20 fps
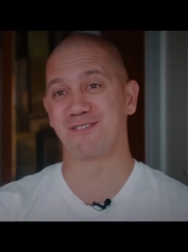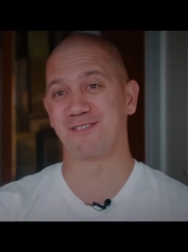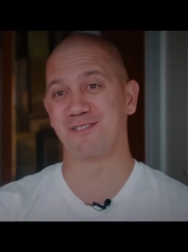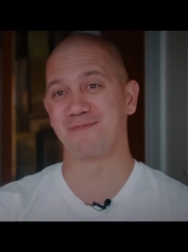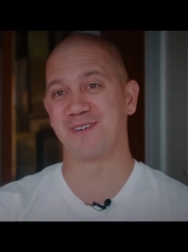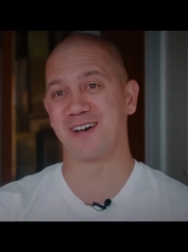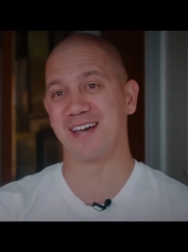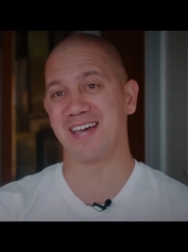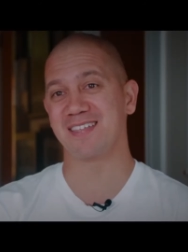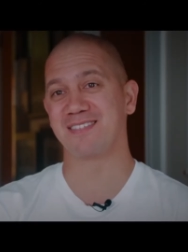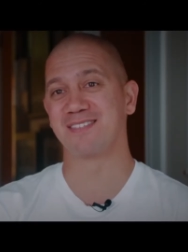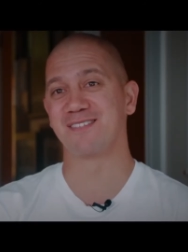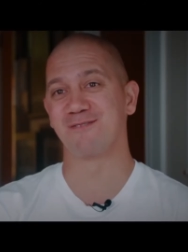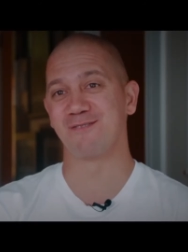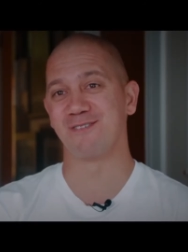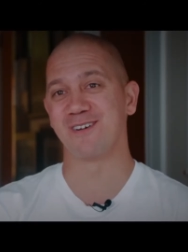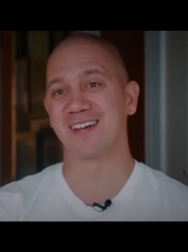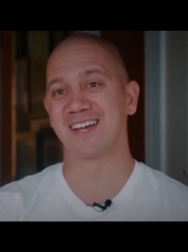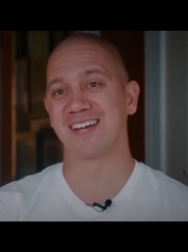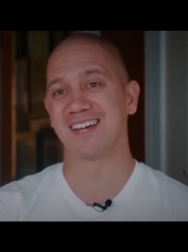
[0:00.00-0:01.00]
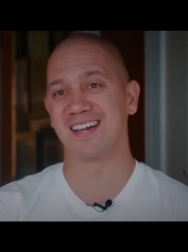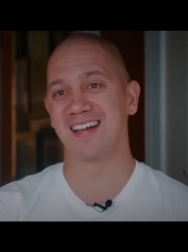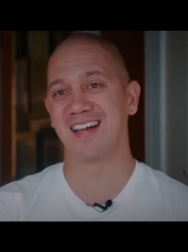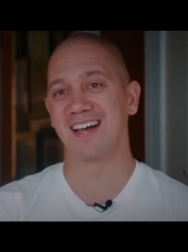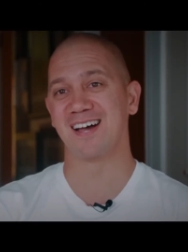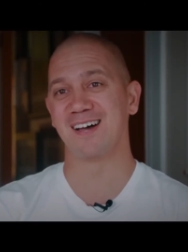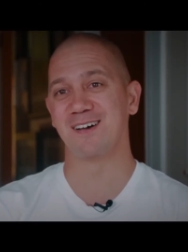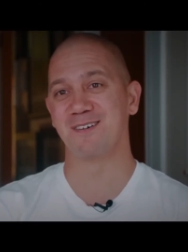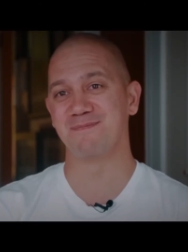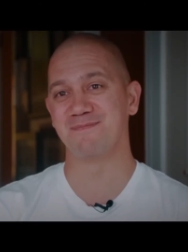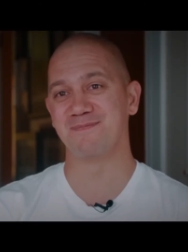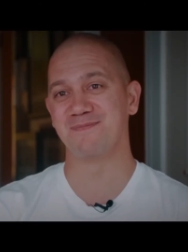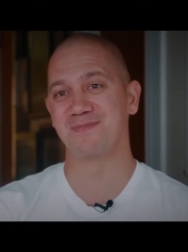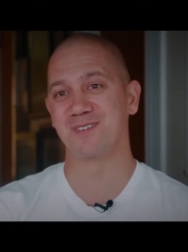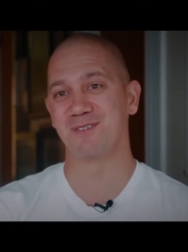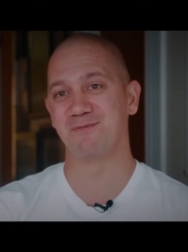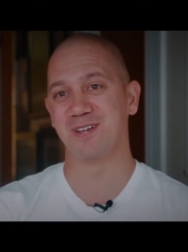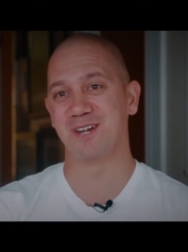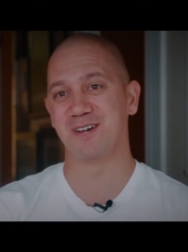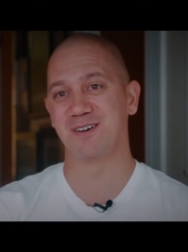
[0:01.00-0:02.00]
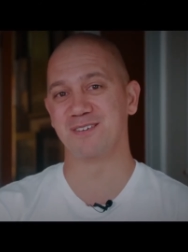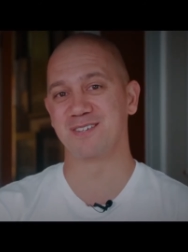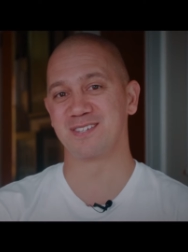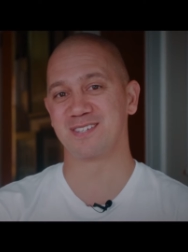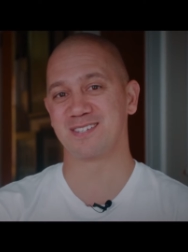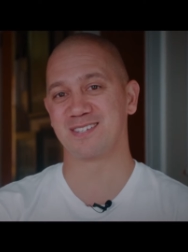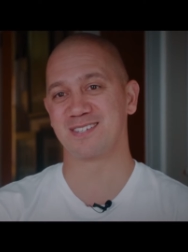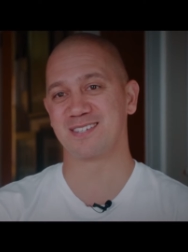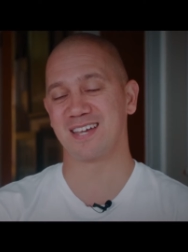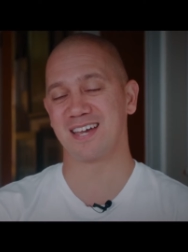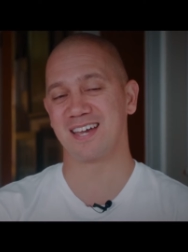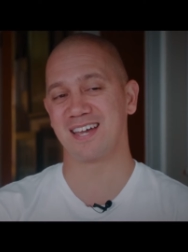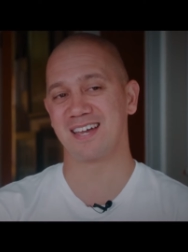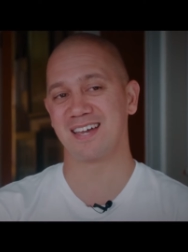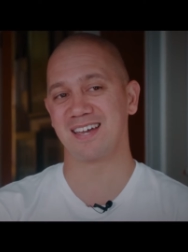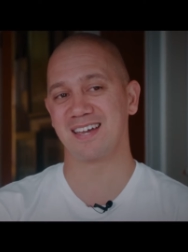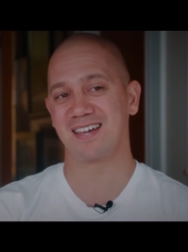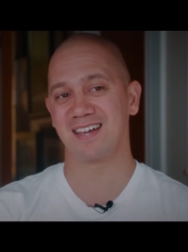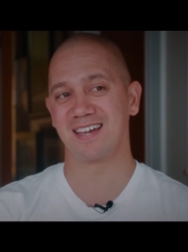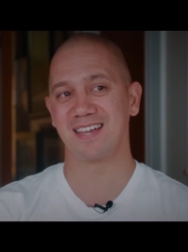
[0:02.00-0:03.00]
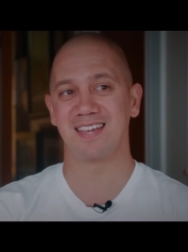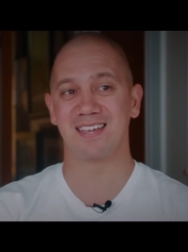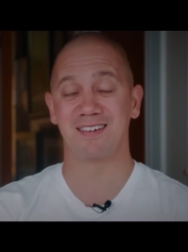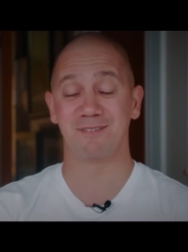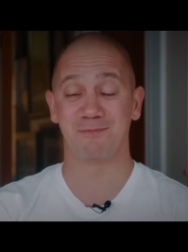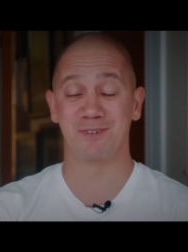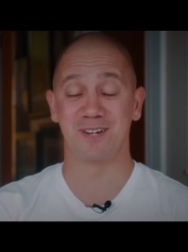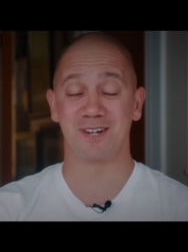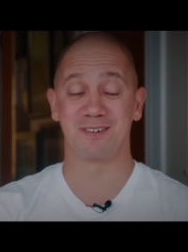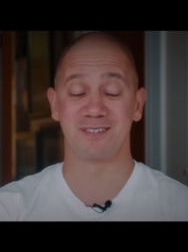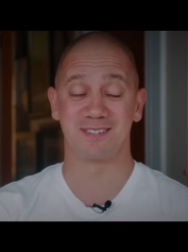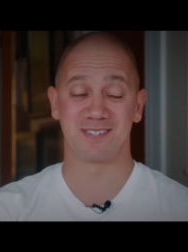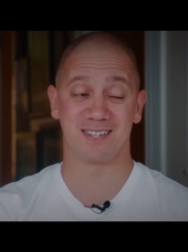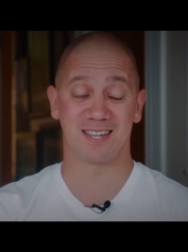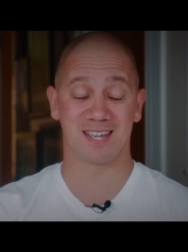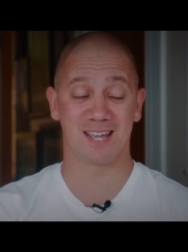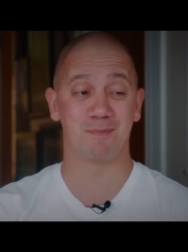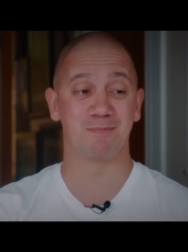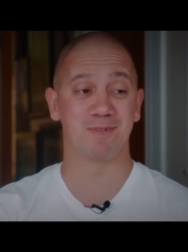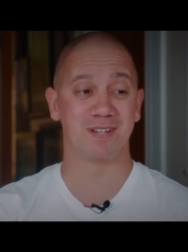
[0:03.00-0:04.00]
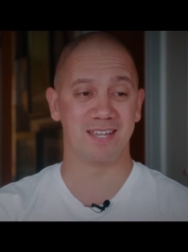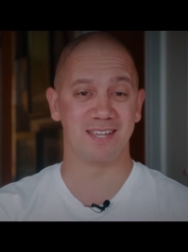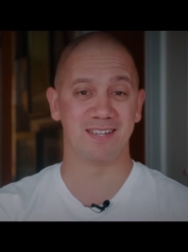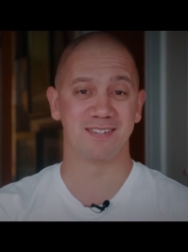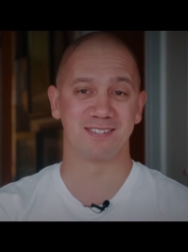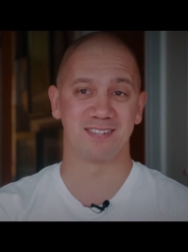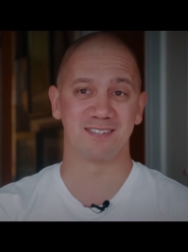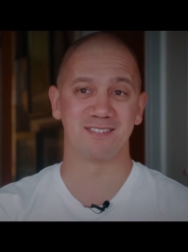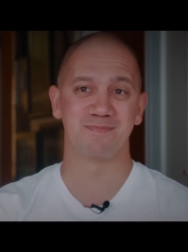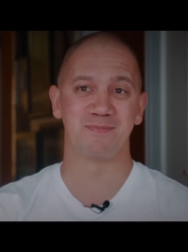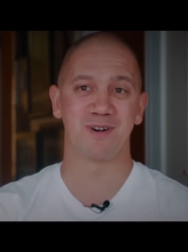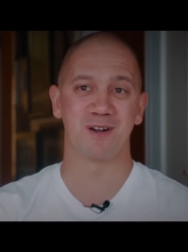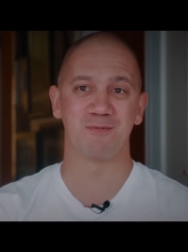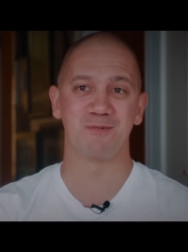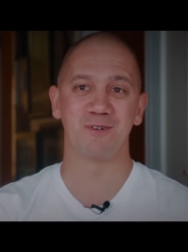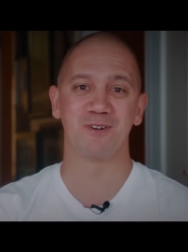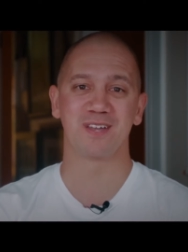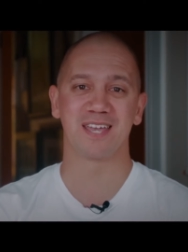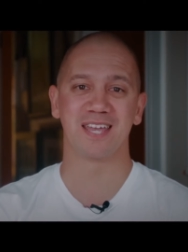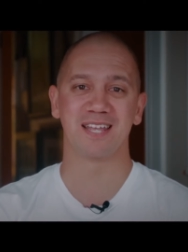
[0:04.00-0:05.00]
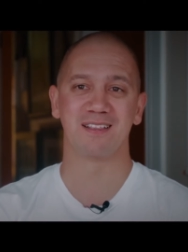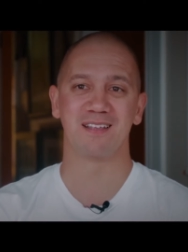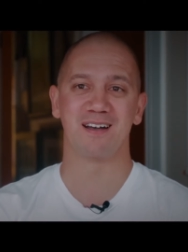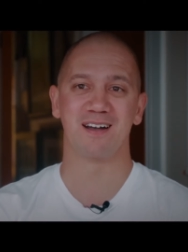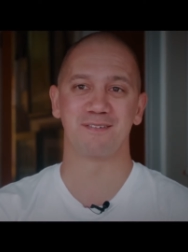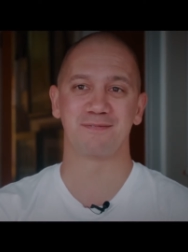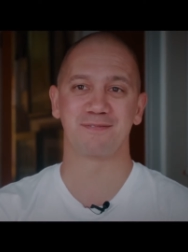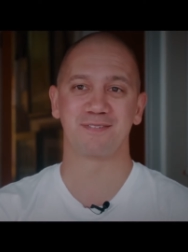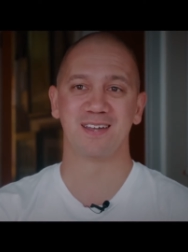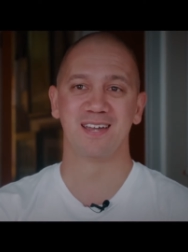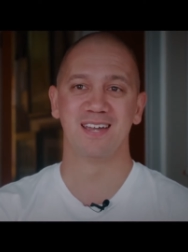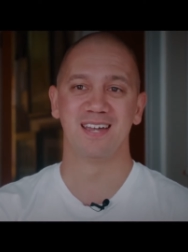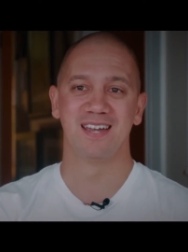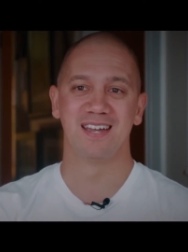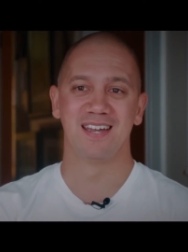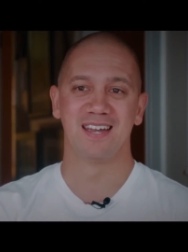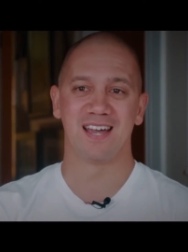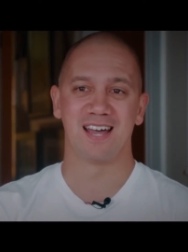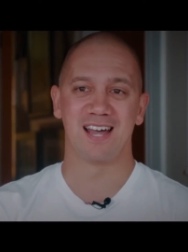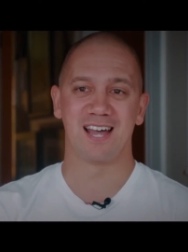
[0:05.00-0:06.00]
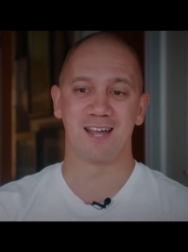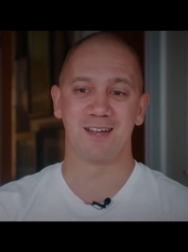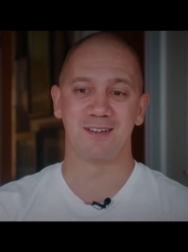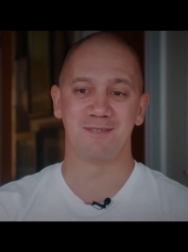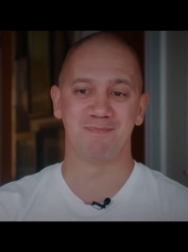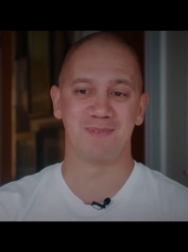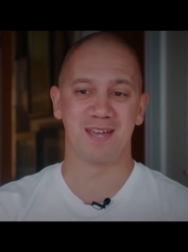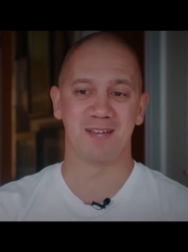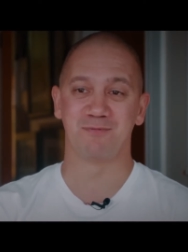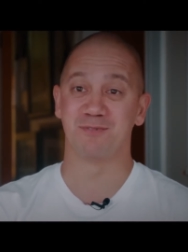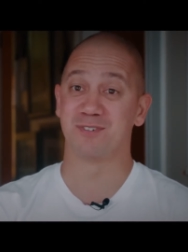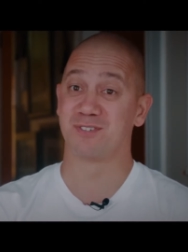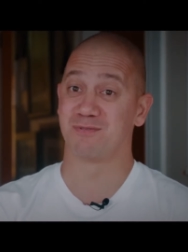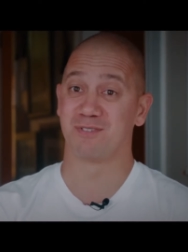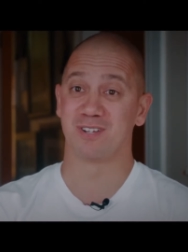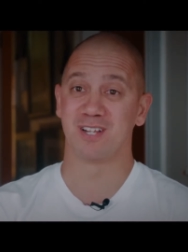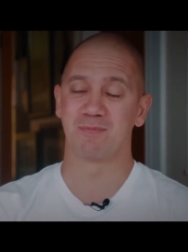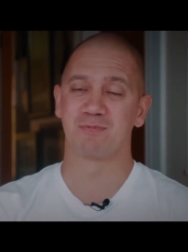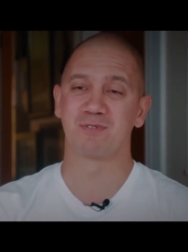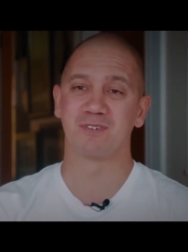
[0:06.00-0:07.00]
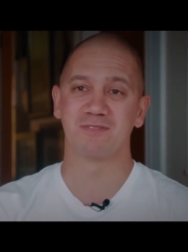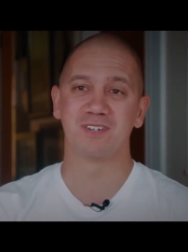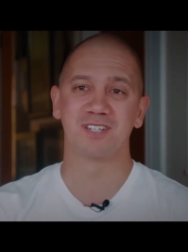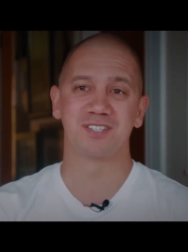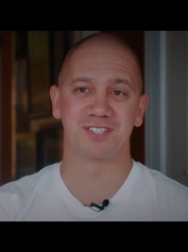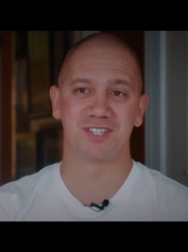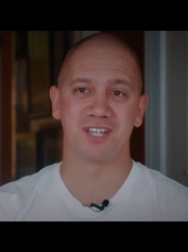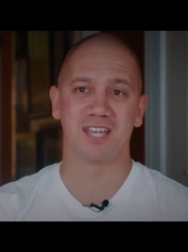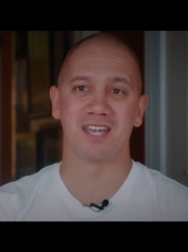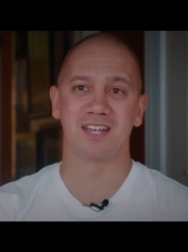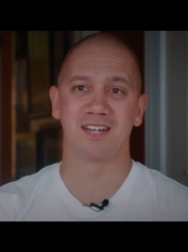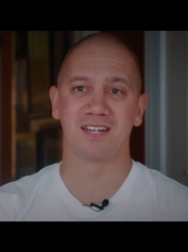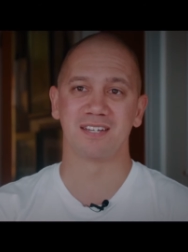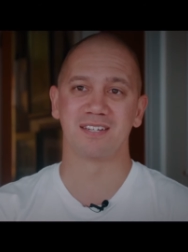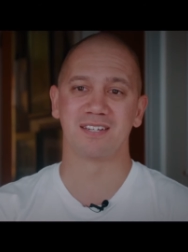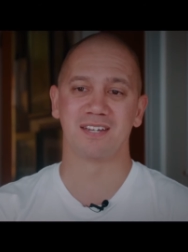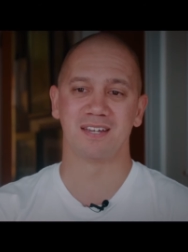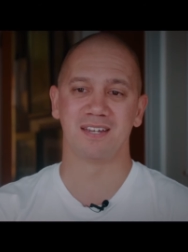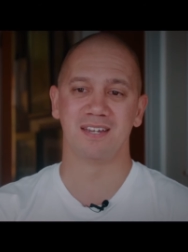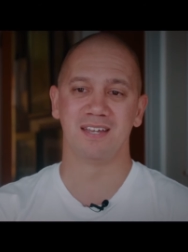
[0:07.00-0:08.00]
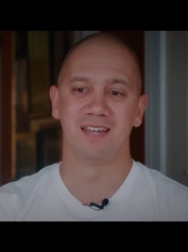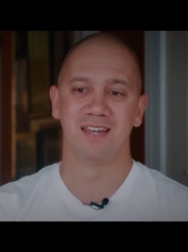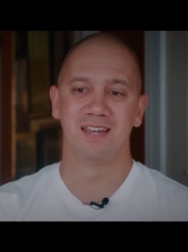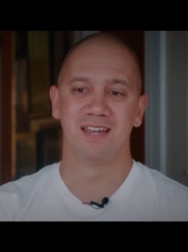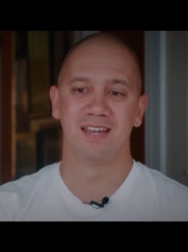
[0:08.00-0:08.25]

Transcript: threw my hat in the ring when I was a couple of years into my working life, and was really privileged to get it. And